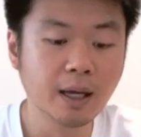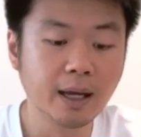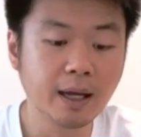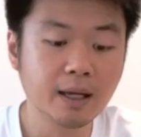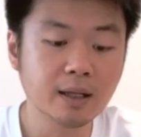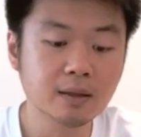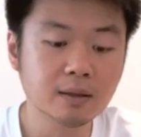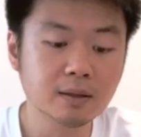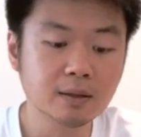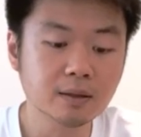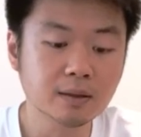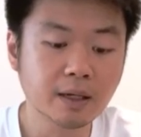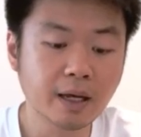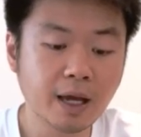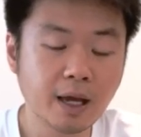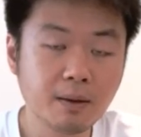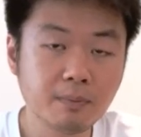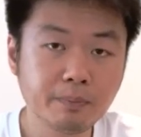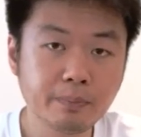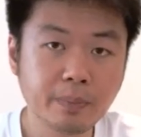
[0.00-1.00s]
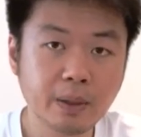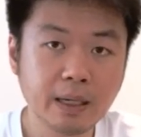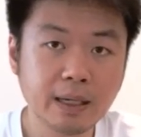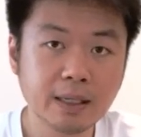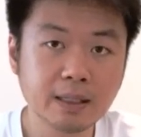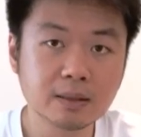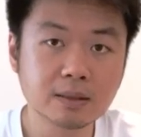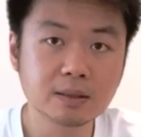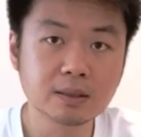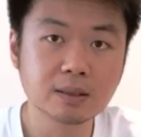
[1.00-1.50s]
And the end
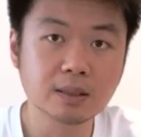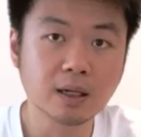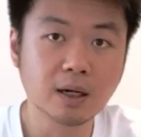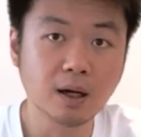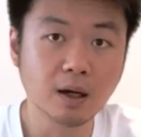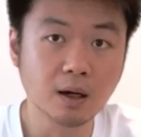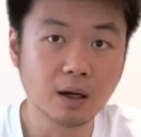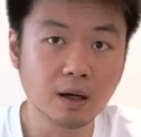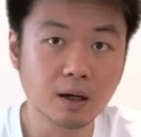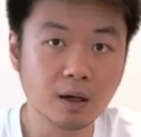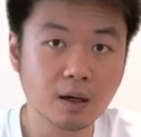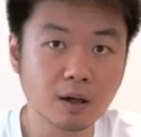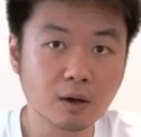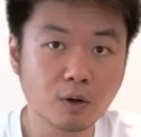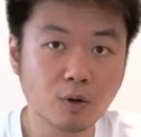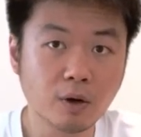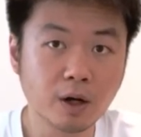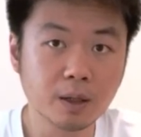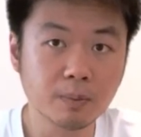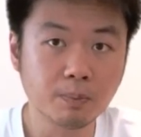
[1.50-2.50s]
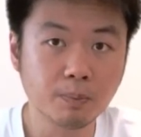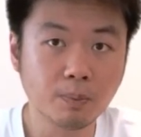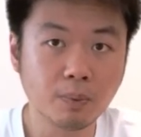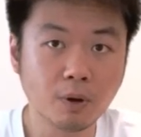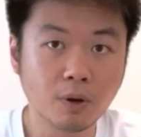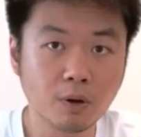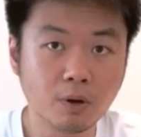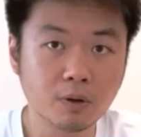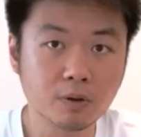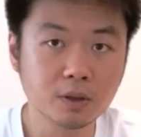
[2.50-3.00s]
plates are quite
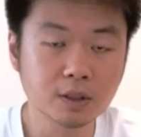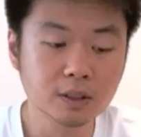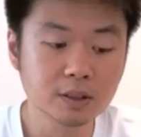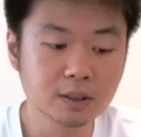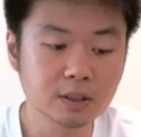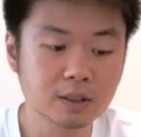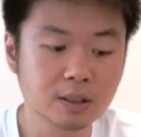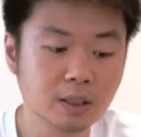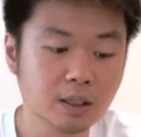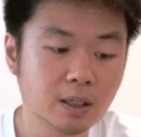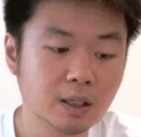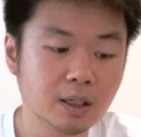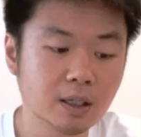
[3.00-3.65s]
porous,